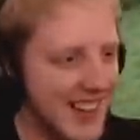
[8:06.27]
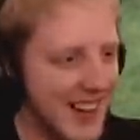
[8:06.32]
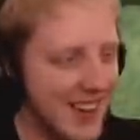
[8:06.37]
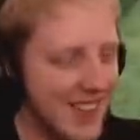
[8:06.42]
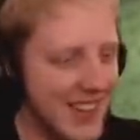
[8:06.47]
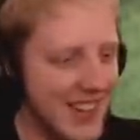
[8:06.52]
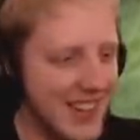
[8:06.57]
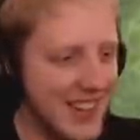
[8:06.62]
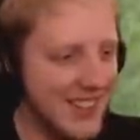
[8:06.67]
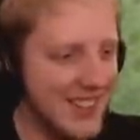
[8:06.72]
I
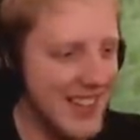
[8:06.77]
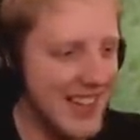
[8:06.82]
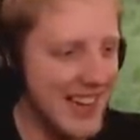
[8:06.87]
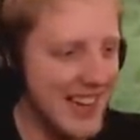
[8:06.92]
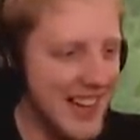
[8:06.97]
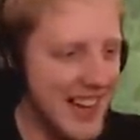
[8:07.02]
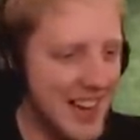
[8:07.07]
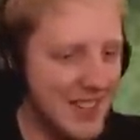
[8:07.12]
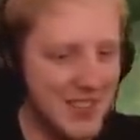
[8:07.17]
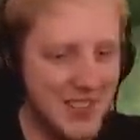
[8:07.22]
wanted him to
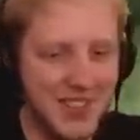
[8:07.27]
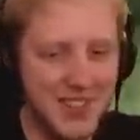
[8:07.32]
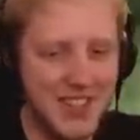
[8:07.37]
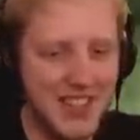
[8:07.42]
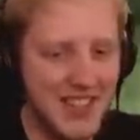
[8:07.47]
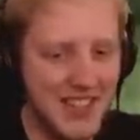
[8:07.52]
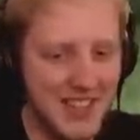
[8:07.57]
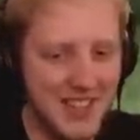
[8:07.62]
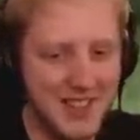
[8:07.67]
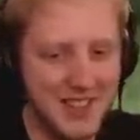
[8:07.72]
get
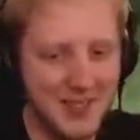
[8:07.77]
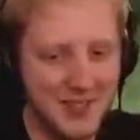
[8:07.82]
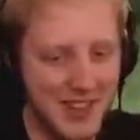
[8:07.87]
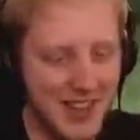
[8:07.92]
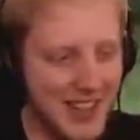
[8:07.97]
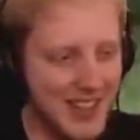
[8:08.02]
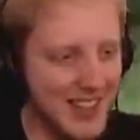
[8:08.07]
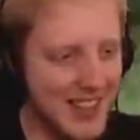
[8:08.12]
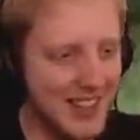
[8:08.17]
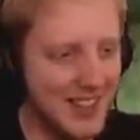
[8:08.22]
absolutely yeeted
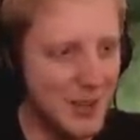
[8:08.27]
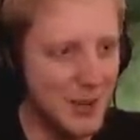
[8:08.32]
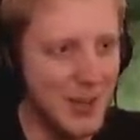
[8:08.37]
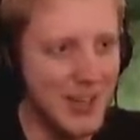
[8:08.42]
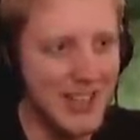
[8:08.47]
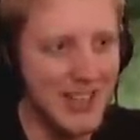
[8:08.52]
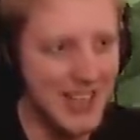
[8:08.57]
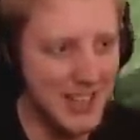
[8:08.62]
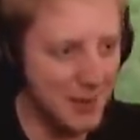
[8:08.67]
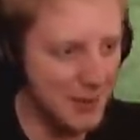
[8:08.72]
by like
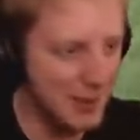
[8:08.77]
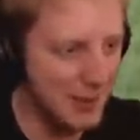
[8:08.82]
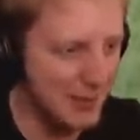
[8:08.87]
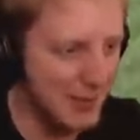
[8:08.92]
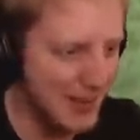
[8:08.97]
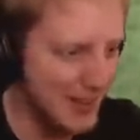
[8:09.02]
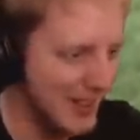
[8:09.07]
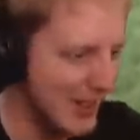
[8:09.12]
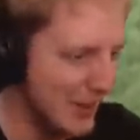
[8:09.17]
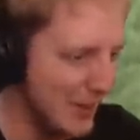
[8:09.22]
twenty Endermen,
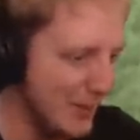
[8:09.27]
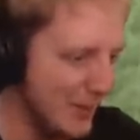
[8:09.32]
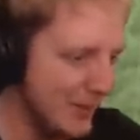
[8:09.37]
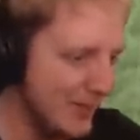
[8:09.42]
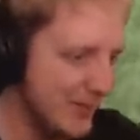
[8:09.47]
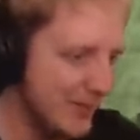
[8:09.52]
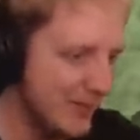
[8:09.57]
but nope.